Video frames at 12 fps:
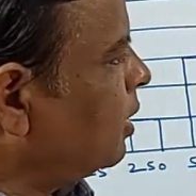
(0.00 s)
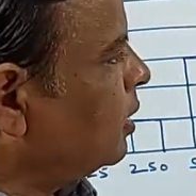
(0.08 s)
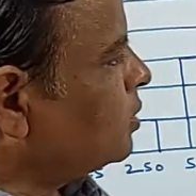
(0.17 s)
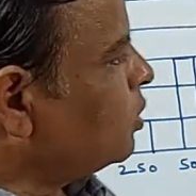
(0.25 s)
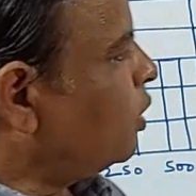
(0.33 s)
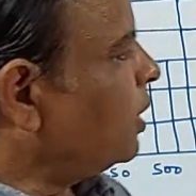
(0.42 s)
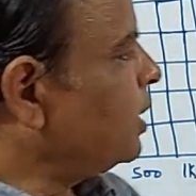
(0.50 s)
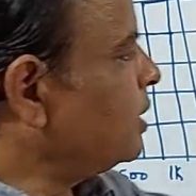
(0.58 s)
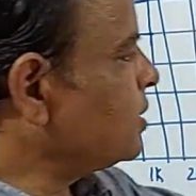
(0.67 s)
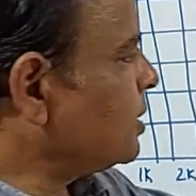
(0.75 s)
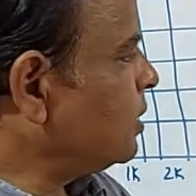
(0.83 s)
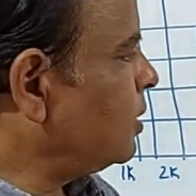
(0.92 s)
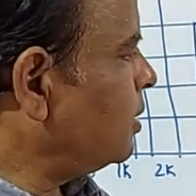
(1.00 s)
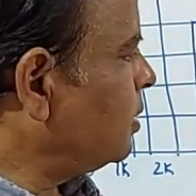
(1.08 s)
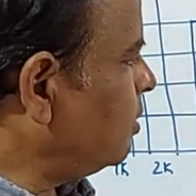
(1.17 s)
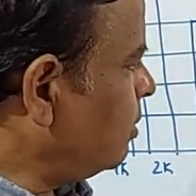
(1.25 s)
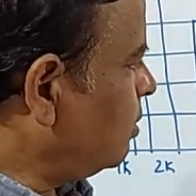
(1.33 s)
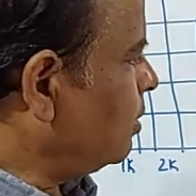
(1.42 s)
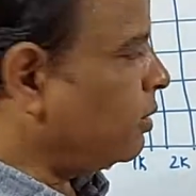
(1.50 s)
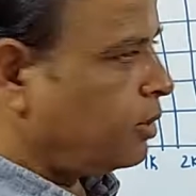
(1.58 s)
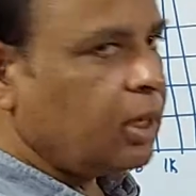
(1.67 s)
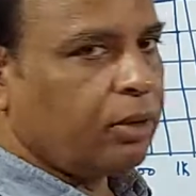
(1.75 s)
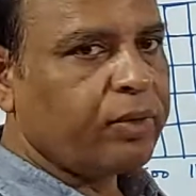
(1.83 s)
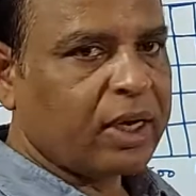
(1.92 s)
so it is we
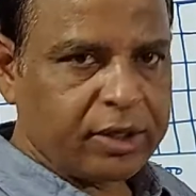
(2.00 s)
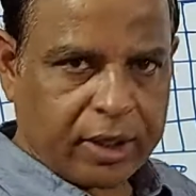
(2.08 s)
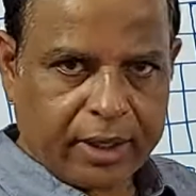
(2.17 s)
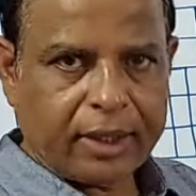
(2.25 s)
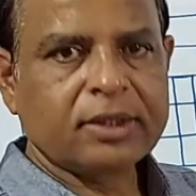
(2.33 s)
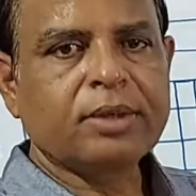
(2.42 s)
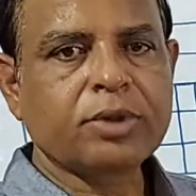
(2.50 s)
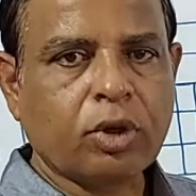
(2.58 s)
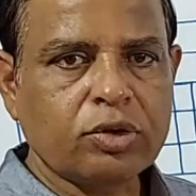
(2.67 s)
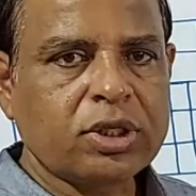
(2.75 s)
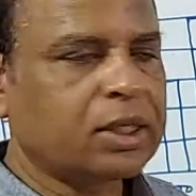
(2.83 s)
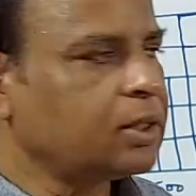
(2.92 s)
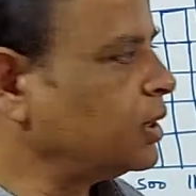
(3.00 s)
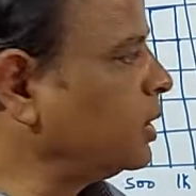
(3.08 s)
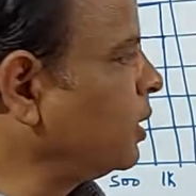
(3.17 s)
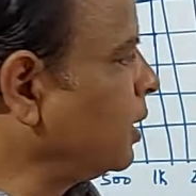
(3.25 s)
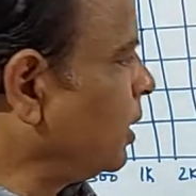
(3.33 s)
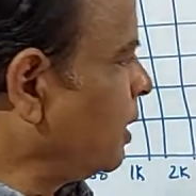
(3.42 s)
are generating some sound signal.